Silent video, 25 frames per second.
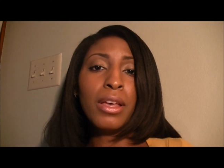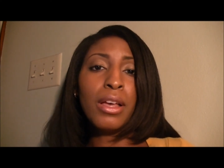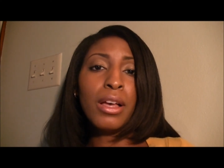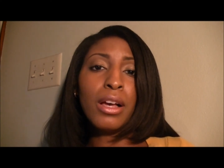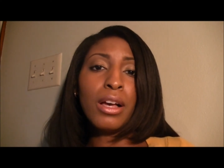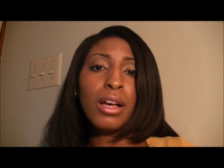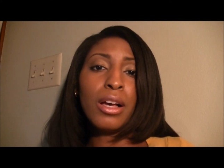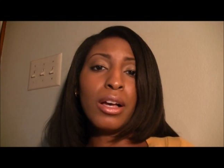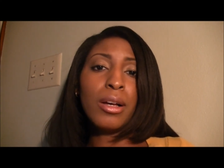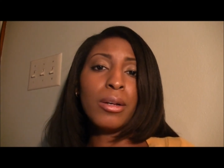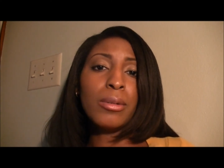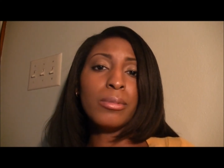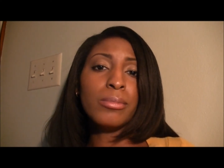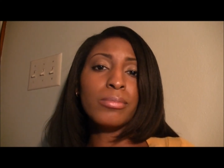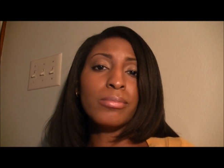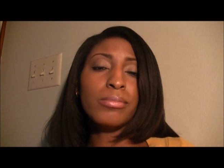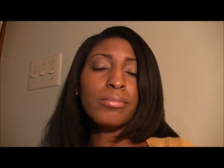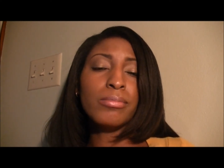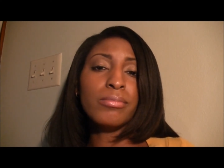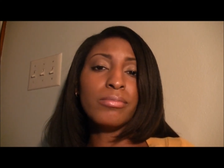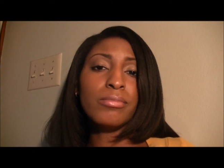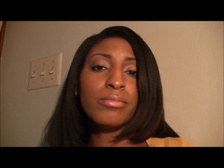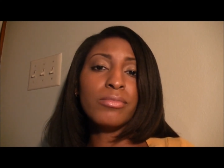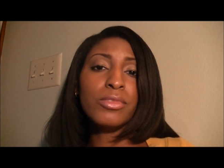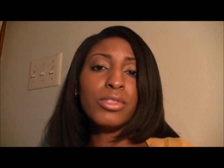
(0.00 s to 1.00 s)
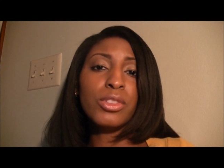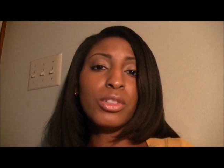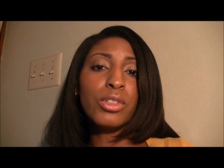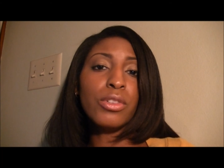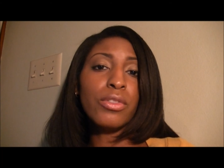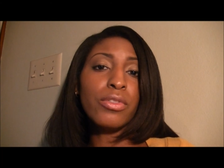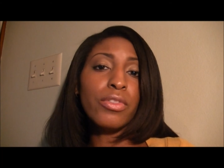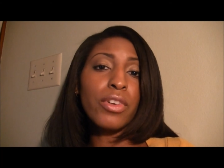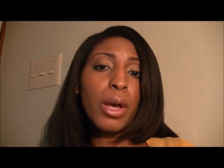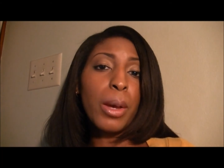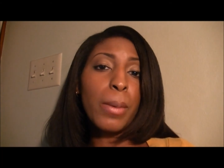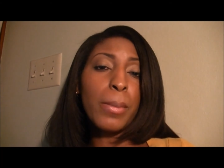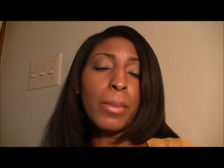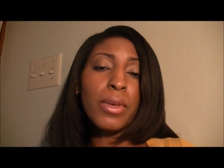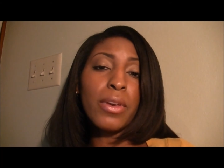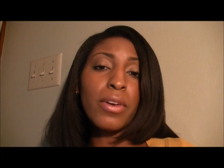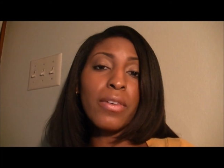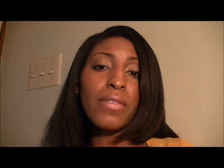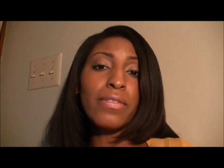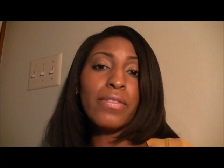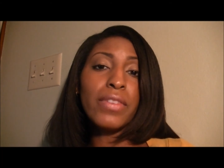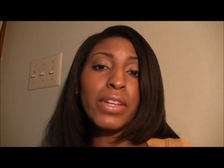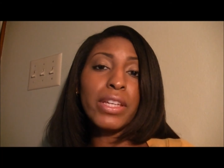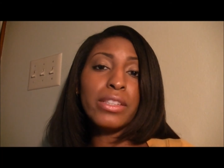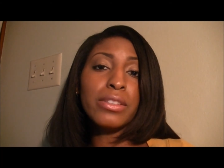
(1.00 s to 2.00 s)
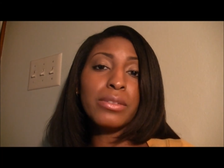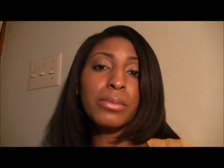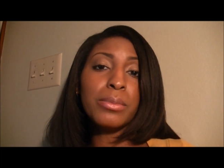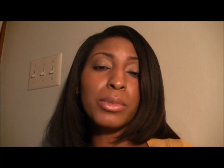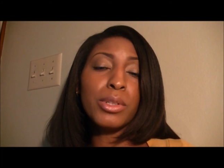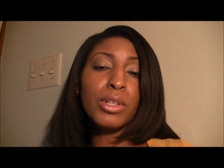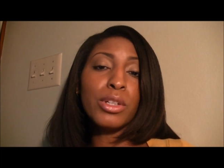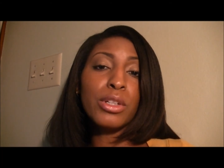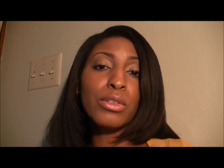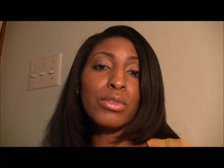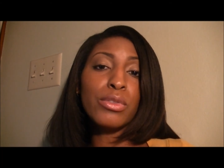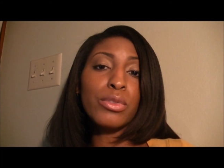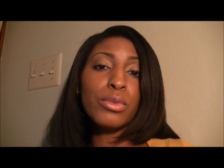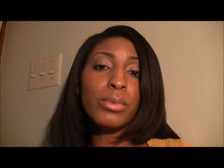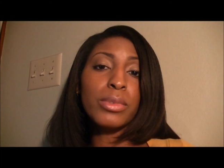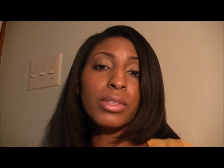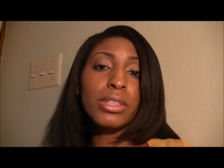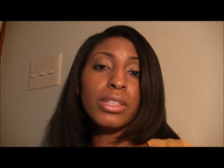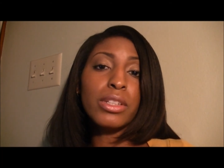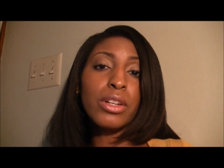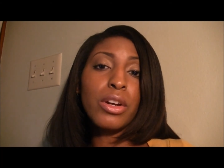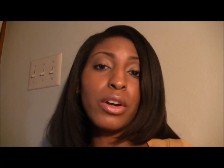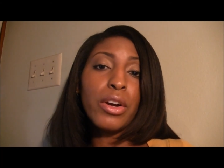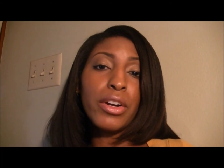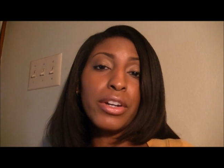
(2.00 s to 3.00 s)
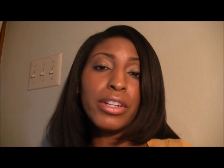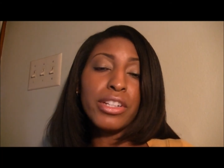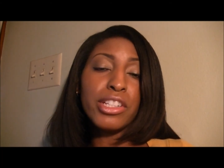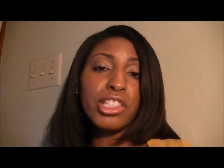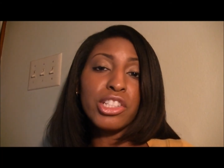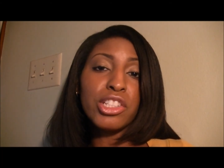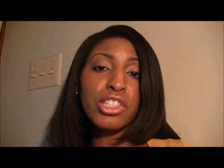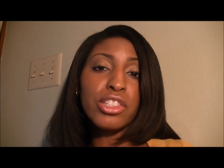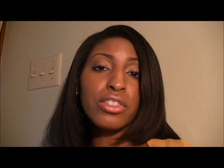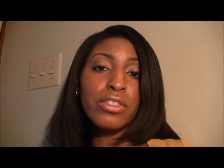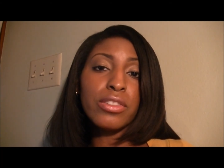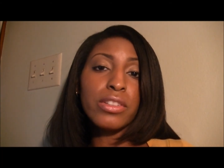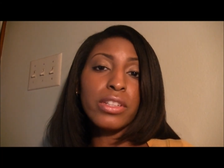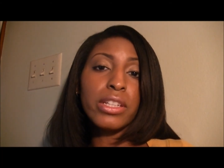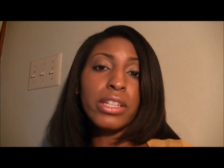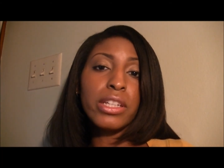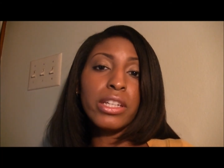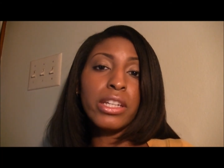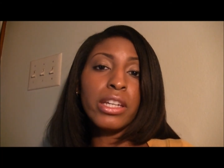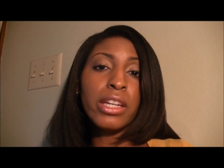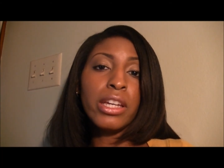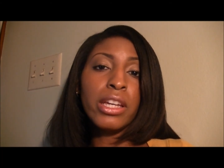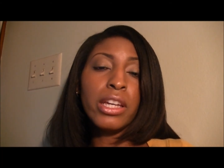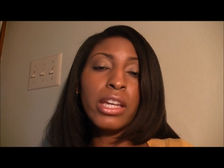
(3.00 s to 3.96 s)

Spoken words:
You can find me on Facebook, Ruby D Artistry.